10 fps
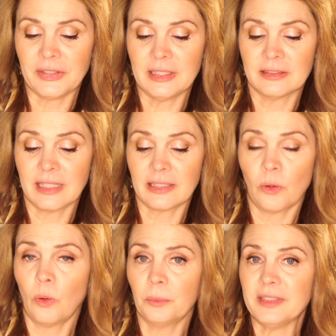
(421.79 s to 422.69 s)
it is not
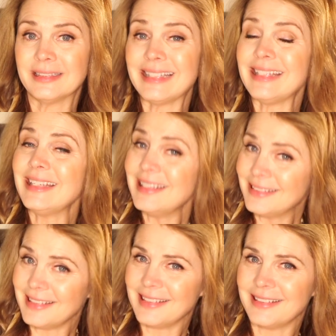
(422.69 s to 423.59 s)
always
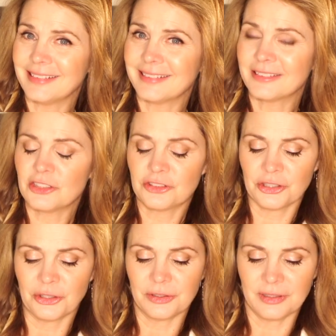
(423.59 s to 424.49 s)
easy to
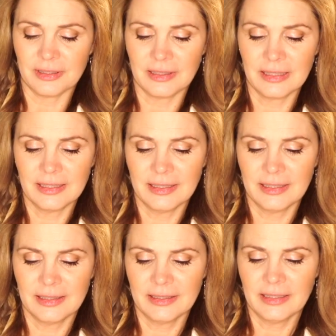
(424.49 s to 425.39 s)
turn.
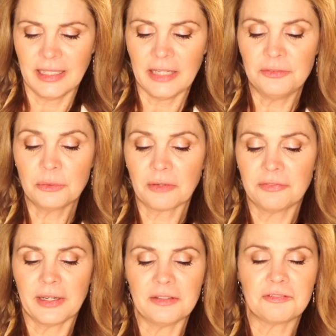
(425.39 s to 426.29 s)
If you are
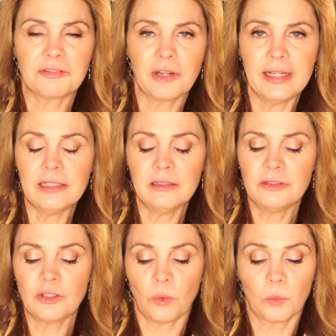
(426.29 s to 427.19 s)
very
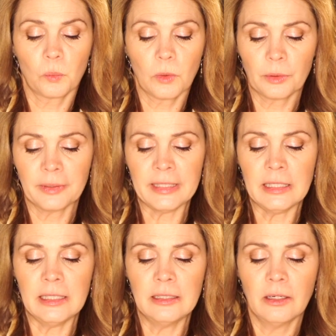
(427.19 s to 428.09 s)
frightened or
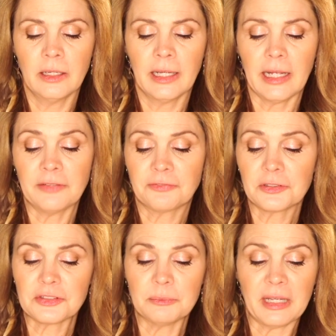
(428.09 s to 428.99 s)
worried, at
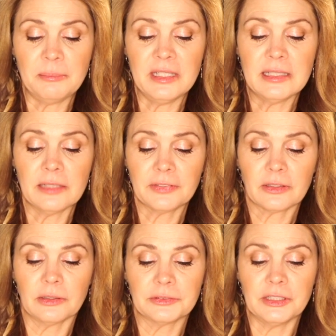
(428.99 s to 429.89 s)
first it may be
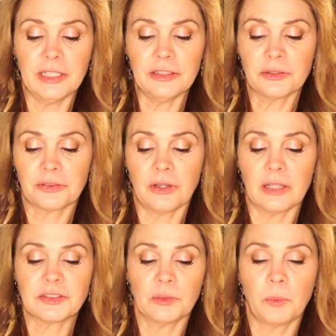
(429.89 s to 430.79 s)
difficult to get your
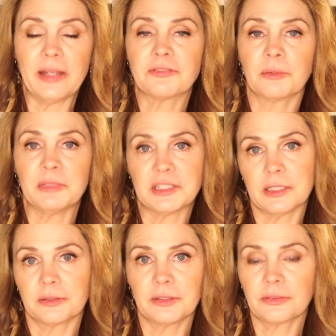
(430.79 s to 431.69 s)
thoughts away from
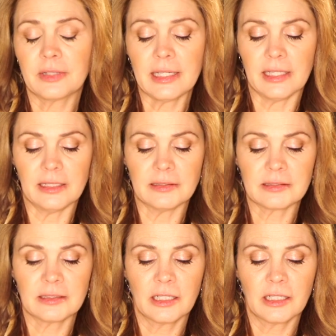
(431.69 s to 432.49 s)
material things.